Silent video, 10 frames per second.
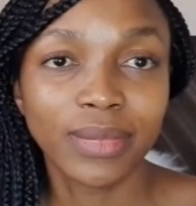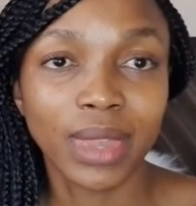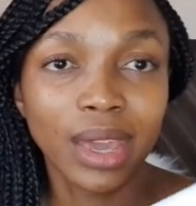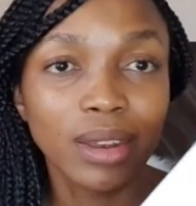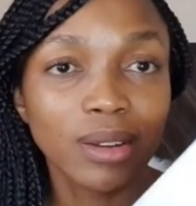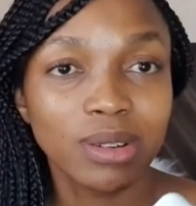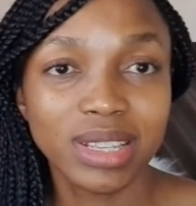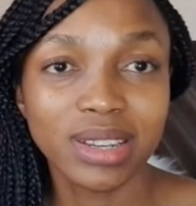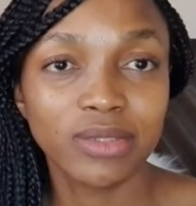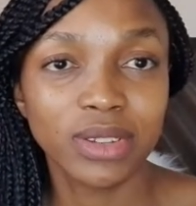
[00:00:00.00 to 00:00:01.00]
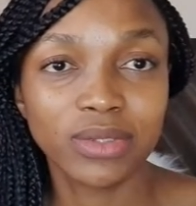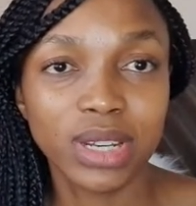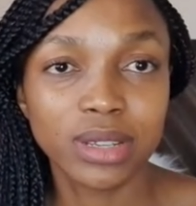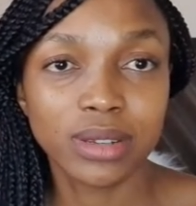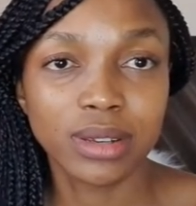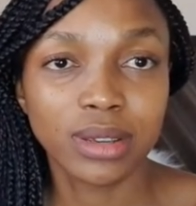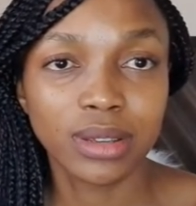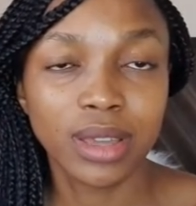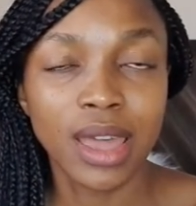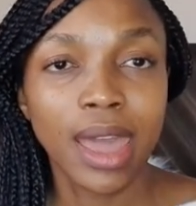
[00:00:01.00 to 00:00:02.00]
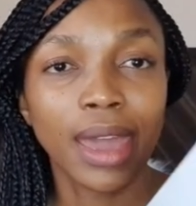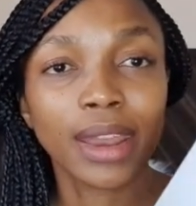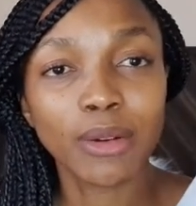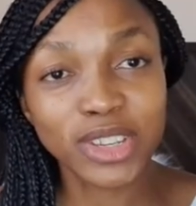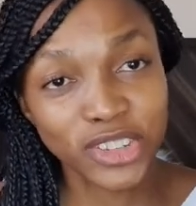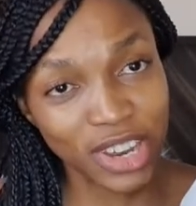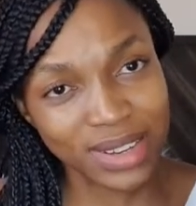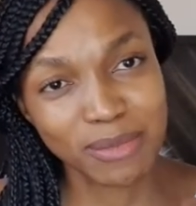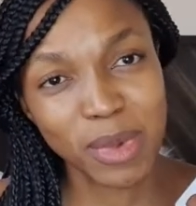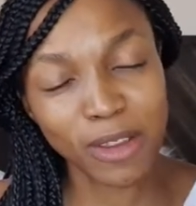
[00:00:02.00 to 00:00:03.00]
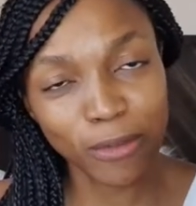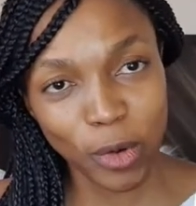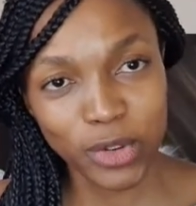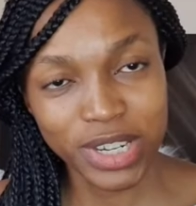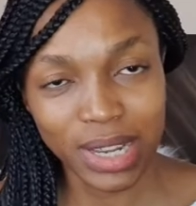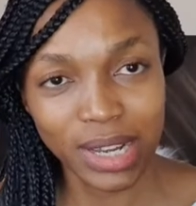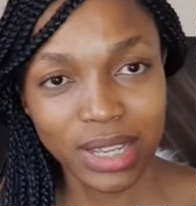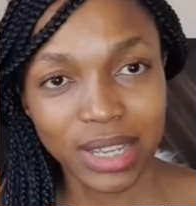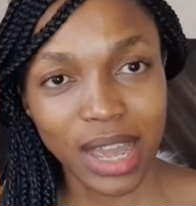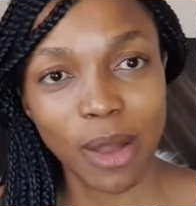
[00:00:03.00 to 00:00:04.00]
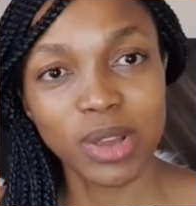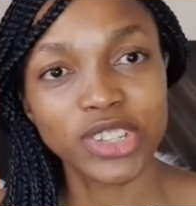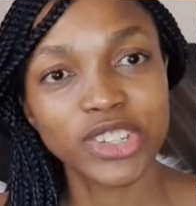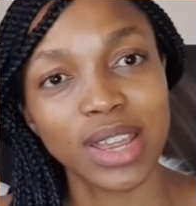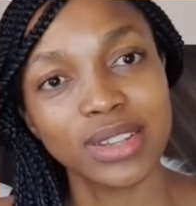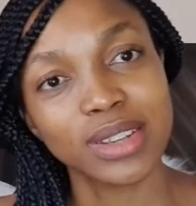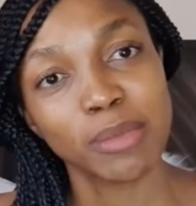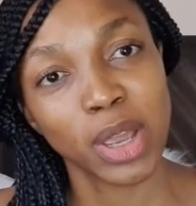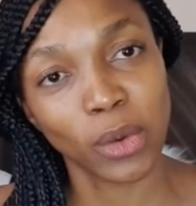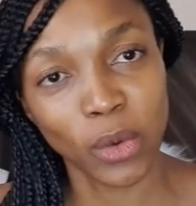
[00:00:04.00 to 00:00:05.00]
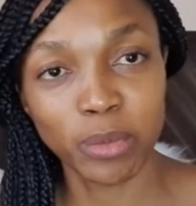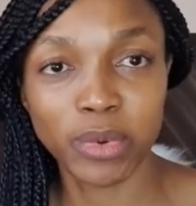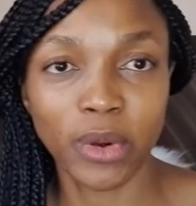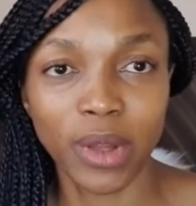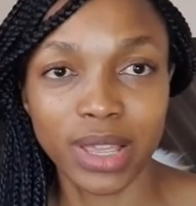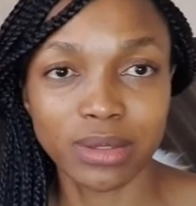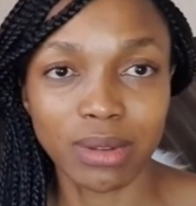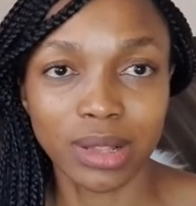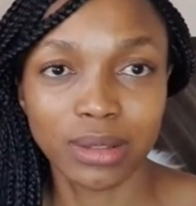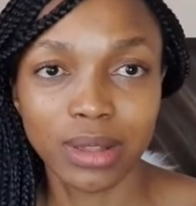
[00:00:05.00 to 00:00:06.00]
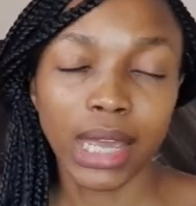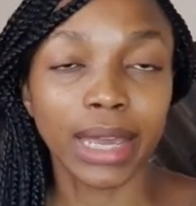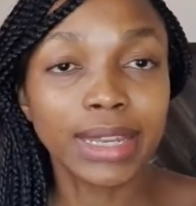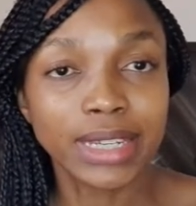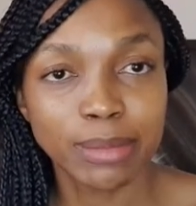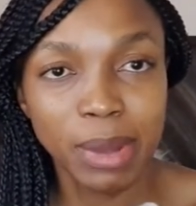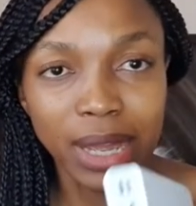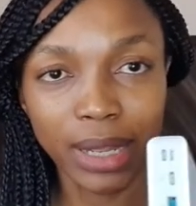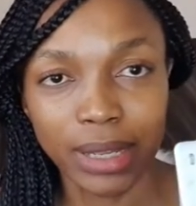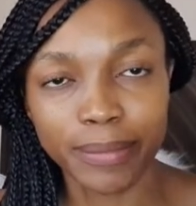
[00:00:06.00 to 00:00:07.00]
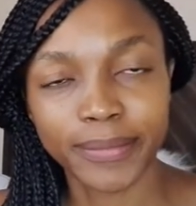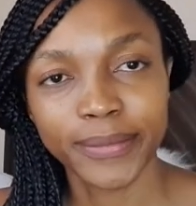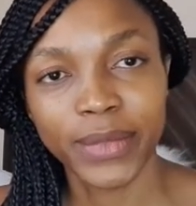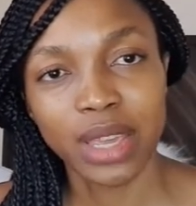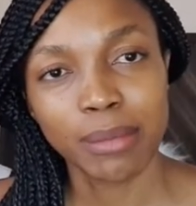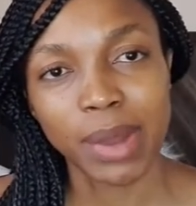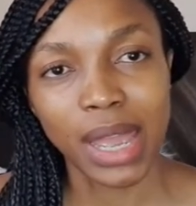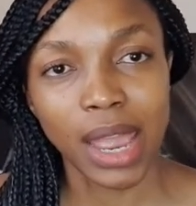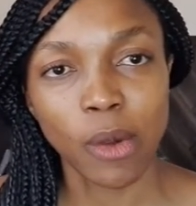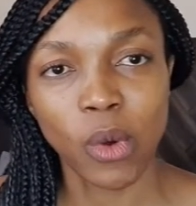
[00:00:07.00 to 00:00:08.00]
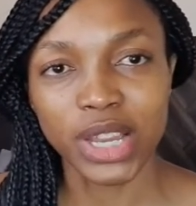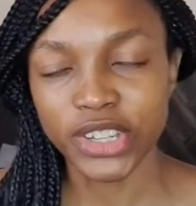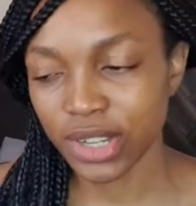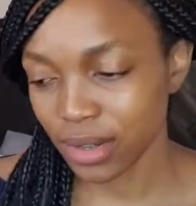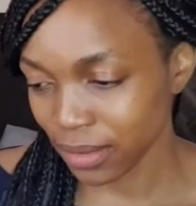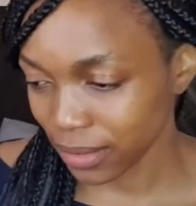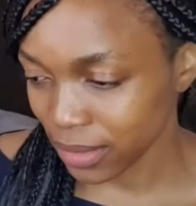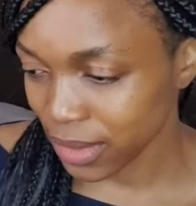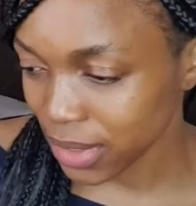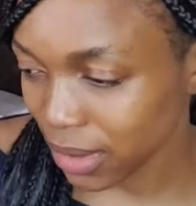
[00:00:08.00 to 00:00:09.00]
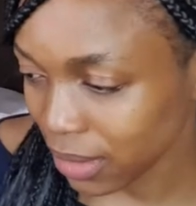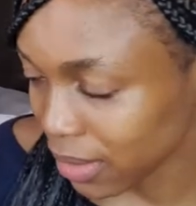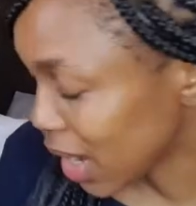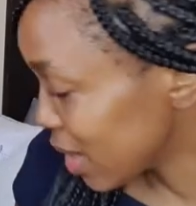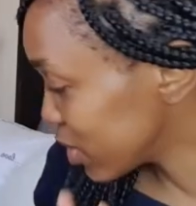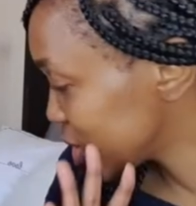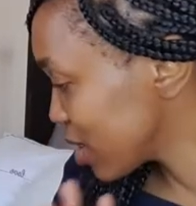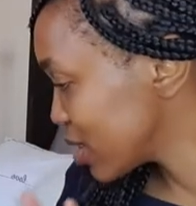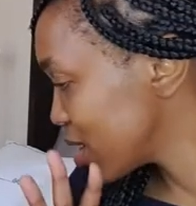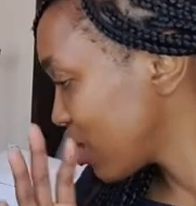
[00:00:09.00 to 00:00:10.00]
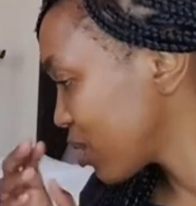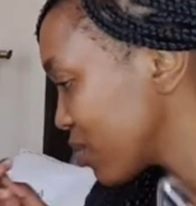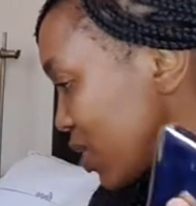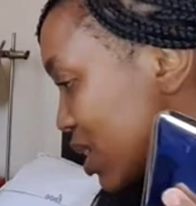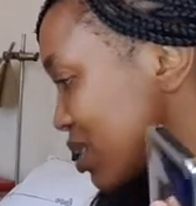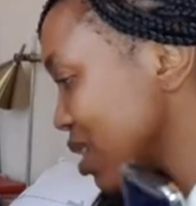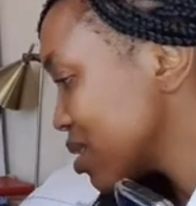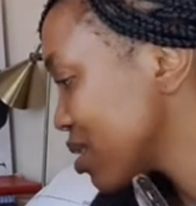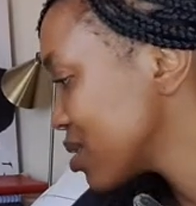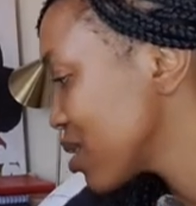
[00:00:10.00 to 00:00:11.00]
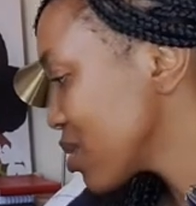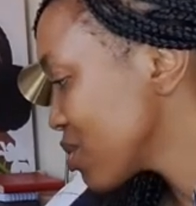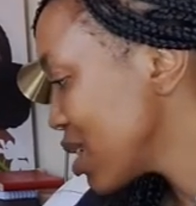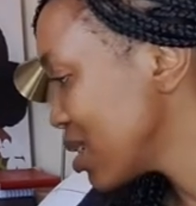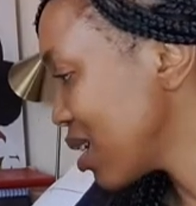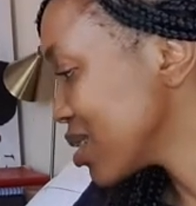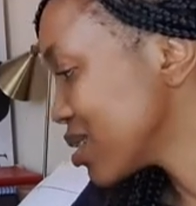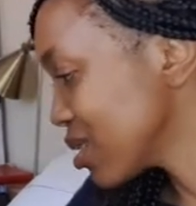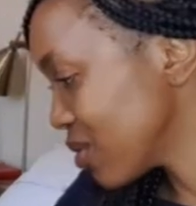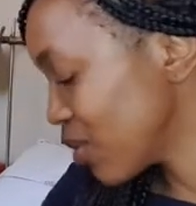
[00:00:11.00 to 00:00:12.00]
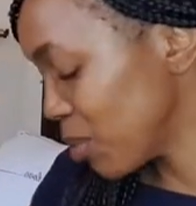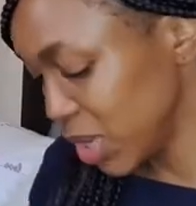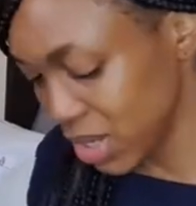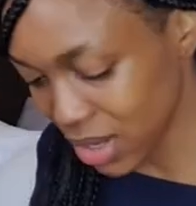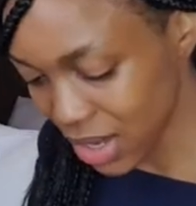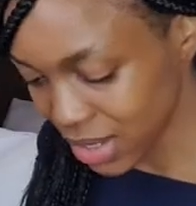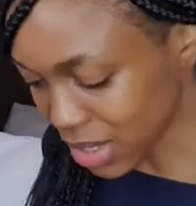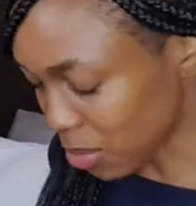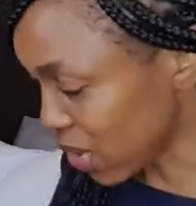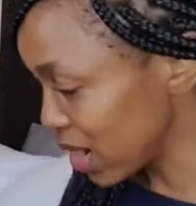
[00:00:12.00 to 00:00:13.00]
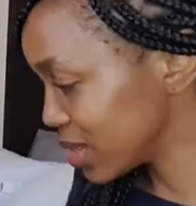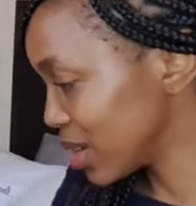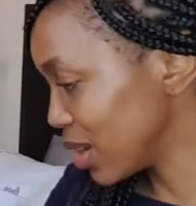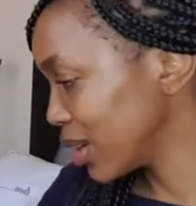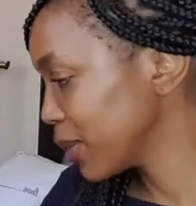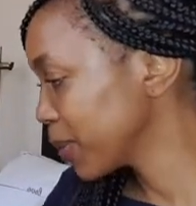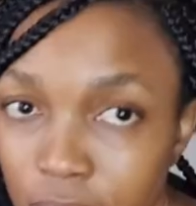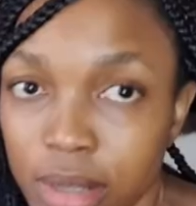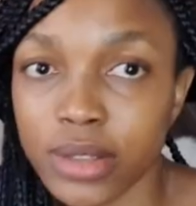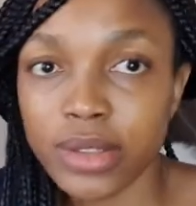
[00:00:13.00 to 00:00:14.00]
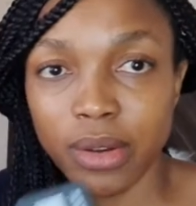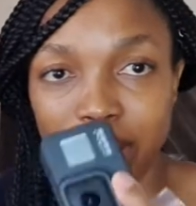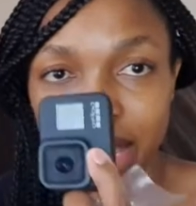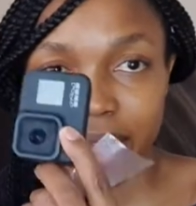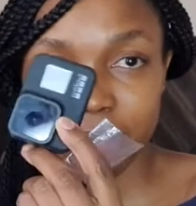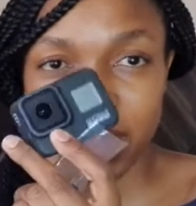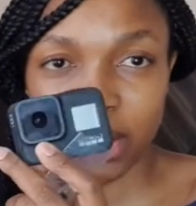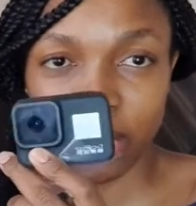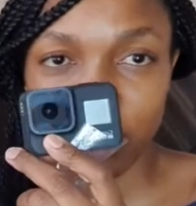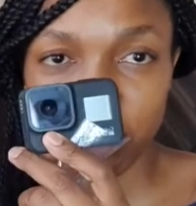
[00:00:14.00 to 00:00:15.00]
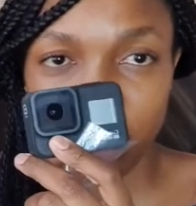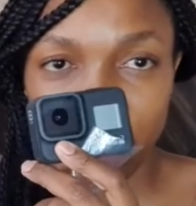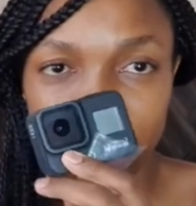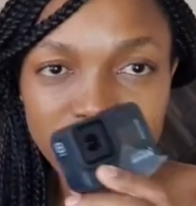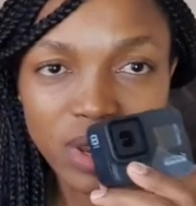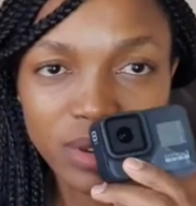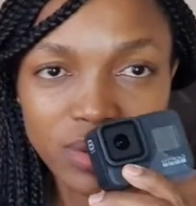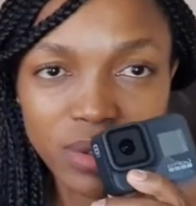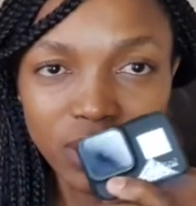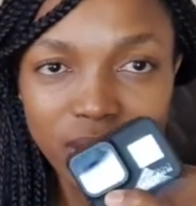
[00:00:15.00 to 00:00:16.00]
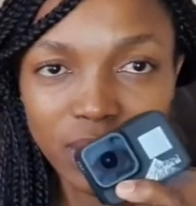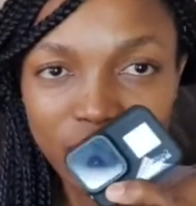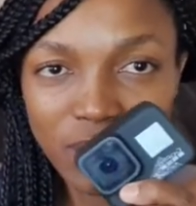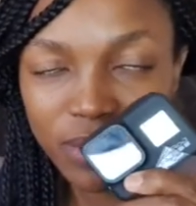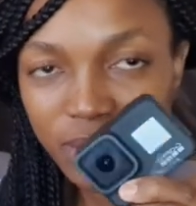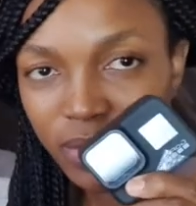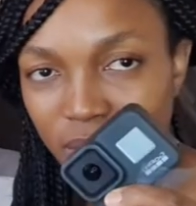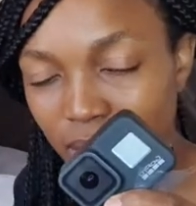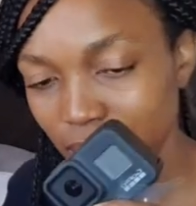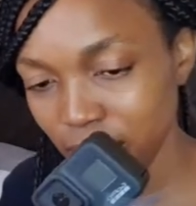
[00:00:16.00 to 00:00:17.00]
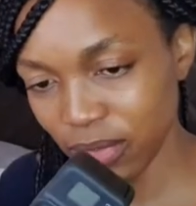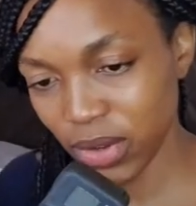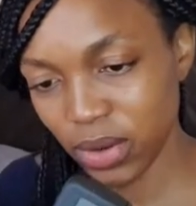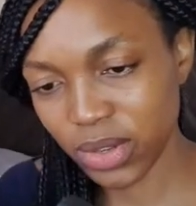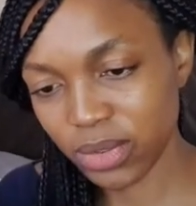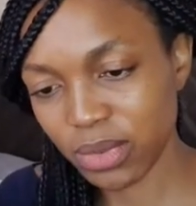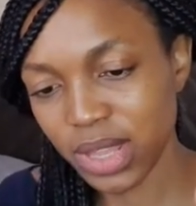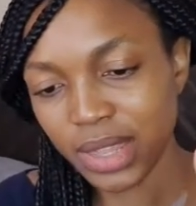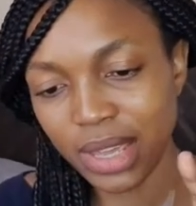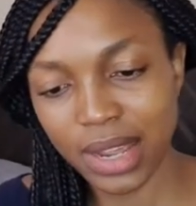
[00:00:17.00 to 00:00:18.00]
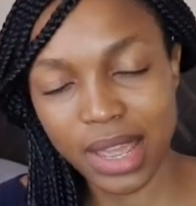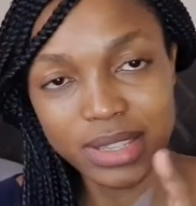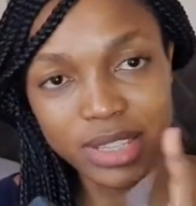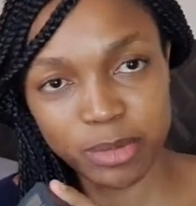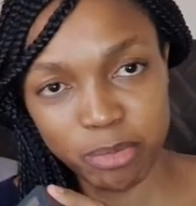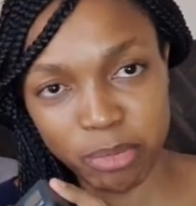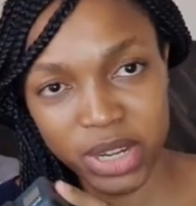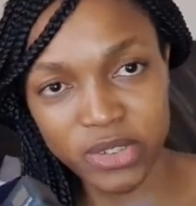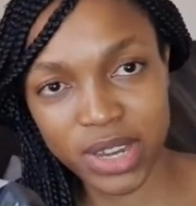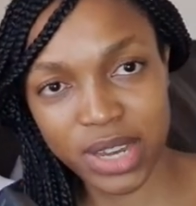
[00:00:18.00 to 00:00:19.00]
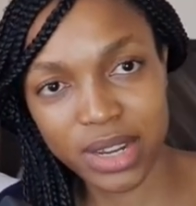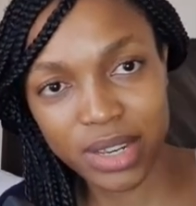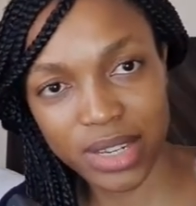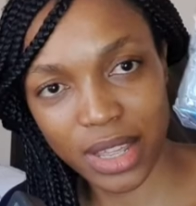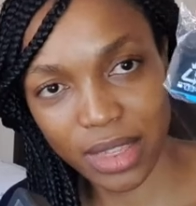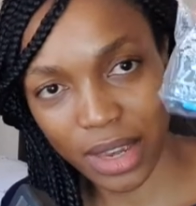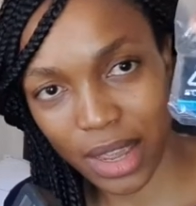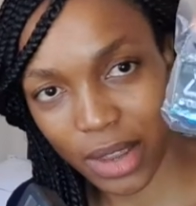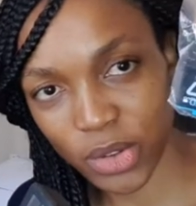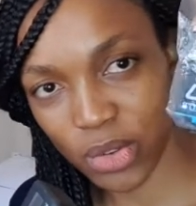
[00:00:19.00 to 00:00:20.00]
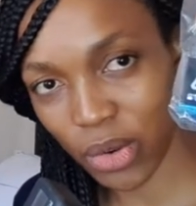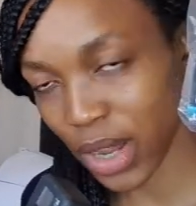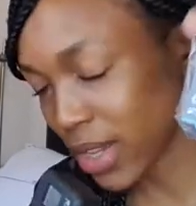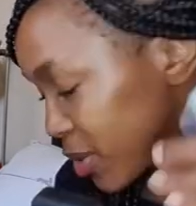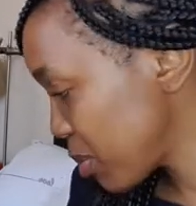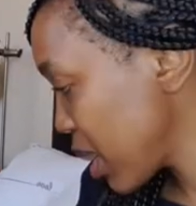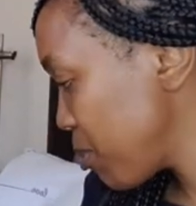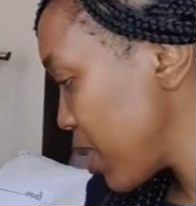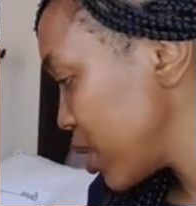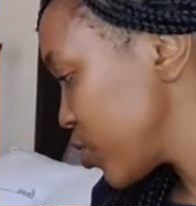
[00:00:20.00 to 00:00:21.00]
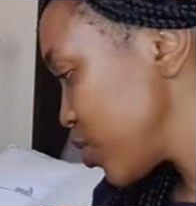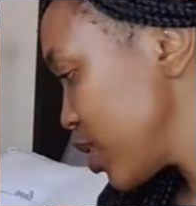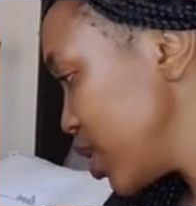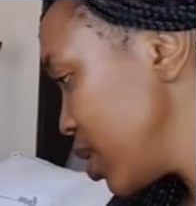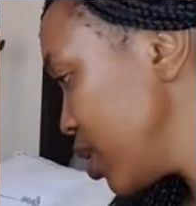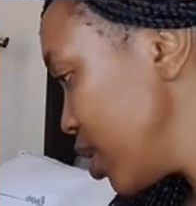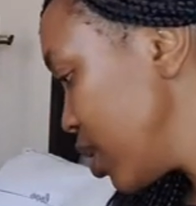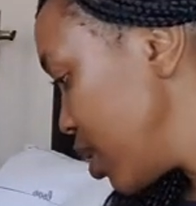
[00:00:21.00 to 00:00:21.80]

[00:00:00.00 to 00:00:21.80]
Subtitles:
and it wasn't even finished. And I was charging my phone daily. I was charging my GoPro as well, and my iWatch. So I charged a lot of things, and this actually lasted for me, surprisingly. So I had my GoPro, which I took a lot of videos with. It has a battery in it, and then I took a spare battery.